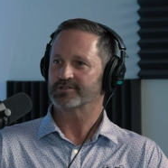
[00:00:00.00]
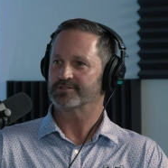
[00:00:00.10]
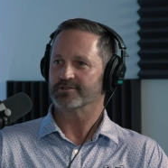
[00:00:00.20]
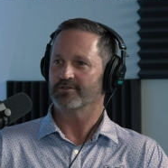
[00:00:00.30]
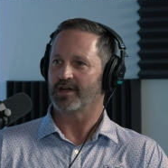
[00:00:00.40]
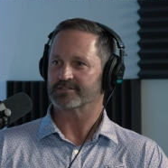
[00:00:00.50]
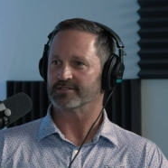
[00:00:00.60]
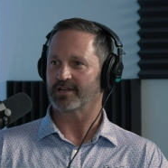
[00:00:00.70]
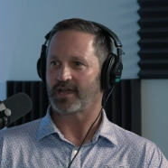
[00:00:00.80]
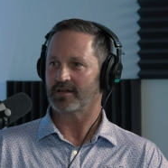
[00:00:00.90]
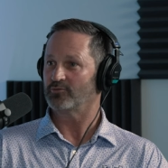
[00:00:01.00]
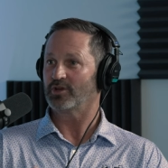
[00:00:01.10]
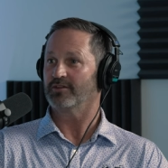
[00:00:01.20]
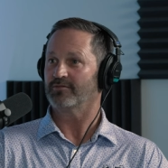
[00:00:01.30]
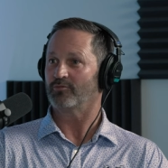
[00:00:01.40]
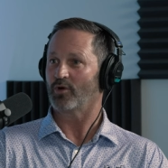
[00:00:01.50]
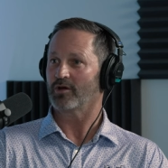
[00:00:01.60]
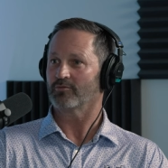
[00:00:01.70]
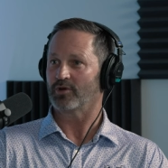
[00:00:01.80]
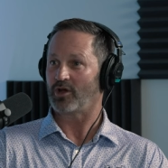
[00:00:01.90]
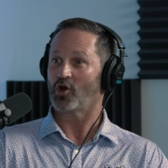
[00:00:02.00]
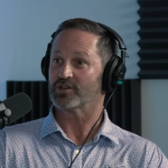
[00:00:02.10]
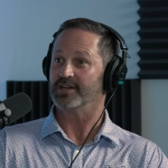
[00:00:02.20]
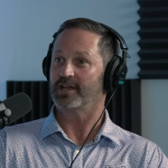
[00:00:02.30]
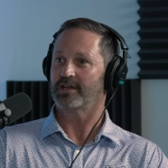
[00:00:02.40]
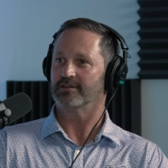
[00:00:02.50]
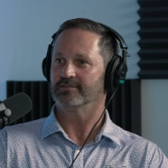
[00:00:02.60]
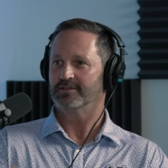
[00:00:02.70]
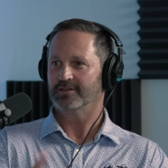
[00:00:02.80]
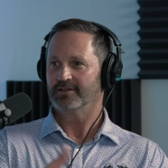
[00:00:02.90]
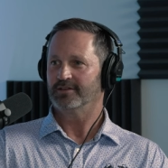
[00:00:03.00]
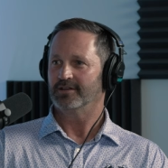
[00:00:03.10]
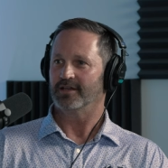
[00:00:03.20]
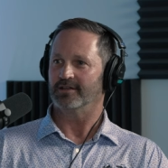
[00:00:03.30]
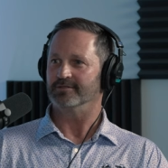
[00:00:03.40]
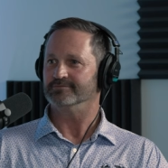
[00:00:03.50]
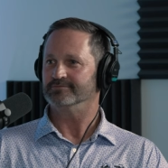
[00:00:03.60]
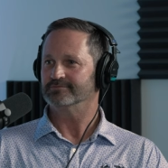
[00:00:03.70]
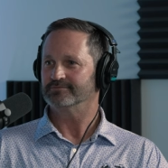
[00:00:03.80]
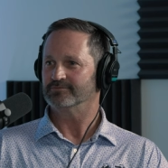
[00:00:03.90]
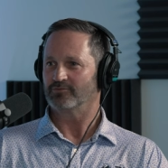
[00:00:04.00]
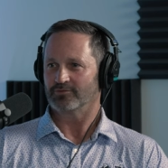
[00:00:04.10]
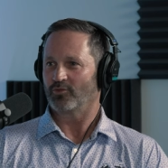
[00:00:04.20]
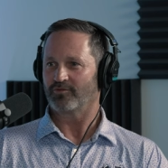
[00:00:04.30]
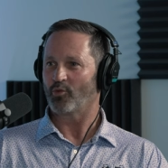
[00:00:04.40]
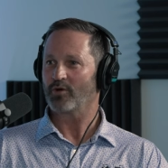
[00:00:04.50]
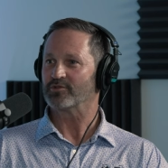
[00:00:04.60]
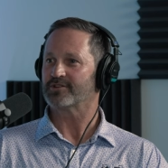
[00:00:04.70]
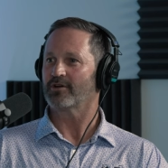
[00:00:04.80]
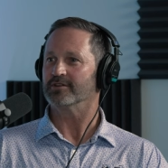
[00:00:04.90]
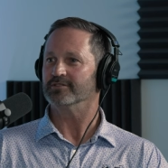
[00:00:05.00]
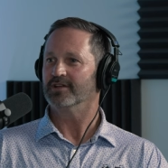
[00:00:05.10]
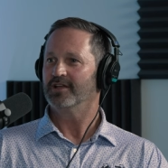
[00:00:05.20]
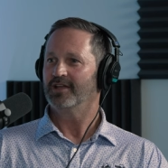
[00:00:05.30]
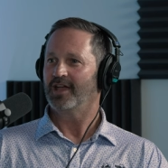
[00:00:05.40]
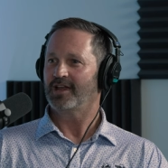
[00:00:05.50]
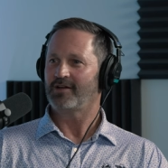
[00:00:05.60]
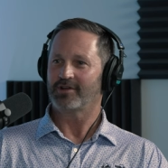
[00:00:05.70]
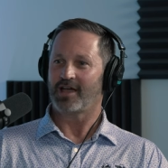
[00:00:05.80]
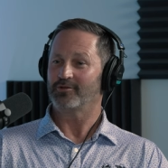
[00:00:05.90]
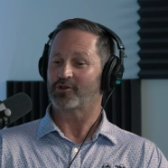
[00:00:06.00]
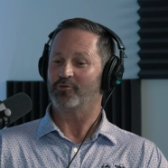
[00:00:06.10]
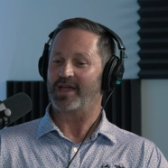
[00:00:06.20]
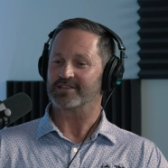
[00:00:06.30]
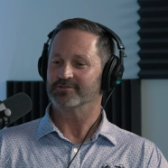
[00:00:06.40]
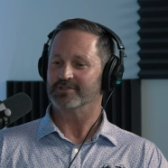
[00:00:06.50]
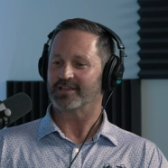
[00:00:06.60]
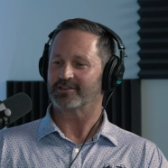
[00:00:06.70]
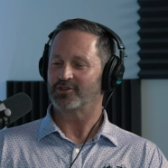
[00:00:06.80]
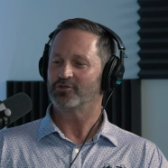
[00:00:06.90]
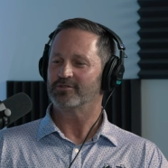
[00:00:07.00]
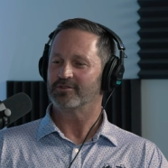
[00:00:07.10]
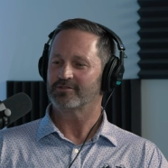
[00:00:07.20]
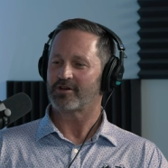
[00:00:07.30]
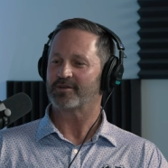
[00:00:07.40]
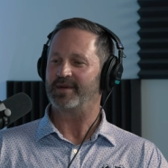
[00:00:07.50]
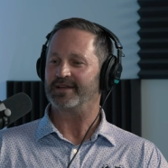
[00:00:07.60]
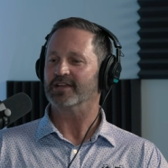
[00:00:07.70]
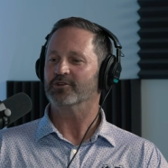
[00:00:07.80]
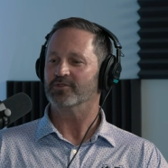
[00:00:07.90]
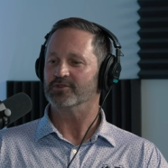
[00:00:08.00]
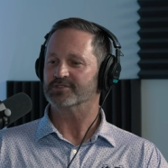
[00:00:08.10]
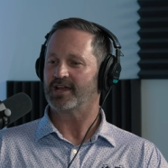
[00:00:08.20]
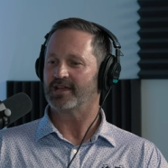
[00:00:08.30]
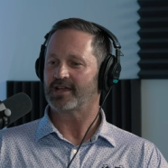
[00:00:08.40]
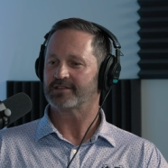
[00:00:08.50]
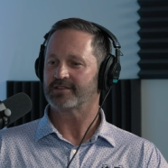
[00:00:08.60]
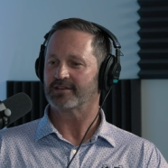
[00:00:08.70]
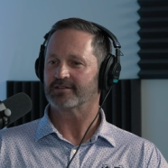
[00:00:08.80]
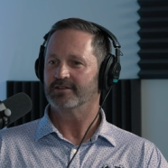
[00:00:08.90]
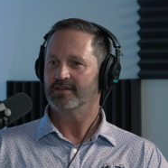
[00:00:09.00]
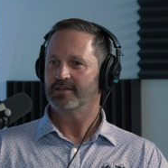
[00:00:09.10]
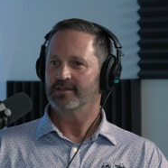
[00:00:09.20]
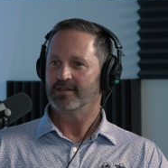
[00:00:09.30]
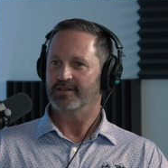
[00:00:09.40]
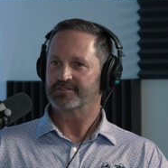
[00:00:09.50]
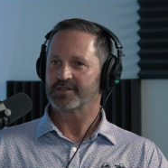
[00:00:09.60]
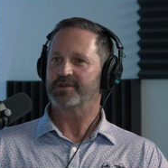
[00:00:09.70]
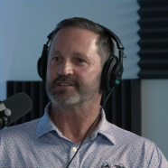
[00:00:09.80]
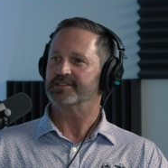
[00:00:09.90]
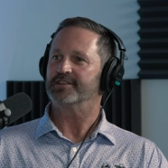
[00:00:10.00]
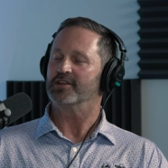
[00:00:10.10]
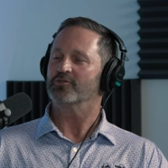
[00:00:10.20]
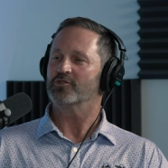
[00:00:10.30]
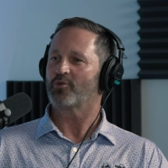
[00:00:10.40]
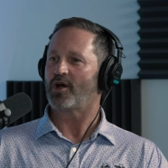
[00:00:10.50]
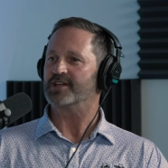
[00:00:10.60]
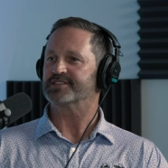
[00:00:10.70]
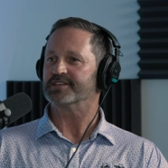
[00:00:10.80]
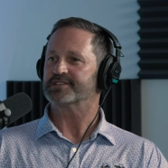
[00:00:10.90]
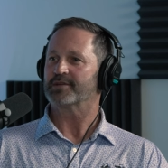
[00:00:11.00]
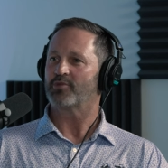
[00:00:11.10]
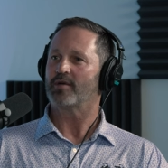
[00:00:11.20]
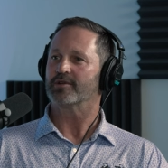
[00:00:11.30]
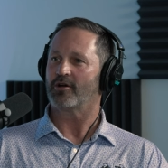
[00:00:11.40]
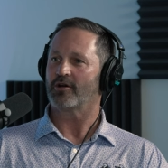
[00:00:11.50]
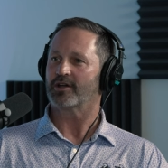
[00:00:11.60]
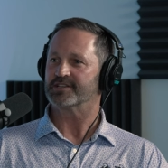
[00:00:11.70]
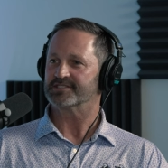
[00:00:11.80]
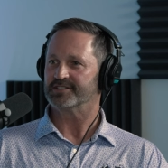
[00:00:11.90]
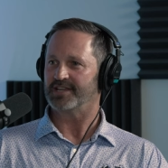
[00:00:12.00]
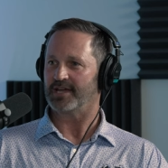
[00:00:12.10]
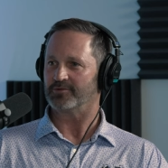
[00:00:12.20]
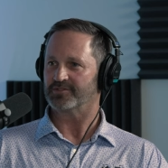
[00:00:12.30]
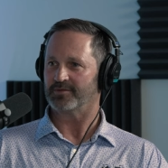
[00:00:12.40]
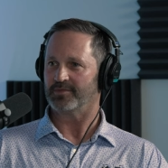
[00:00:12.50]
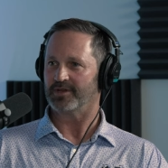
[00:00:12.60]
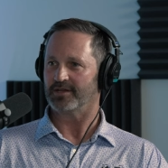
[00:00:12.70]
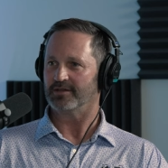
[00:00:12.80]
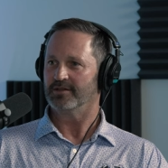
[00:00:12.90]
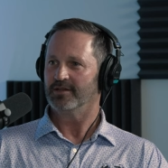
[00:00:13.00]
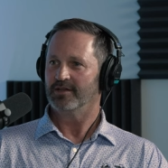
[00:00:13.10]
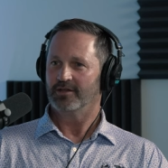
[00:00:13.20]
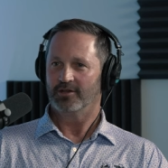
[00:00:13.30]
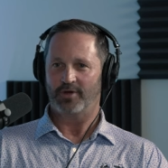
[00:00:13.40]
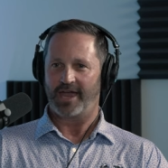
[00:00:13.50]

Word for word: questions you're asking, like how did we get from where we are today, um, from where we started. That's awesome. I, I want to go back to like you you talk about interviews, and, and I think if somebody's in the interview process, they probably are going to sit down with somebody who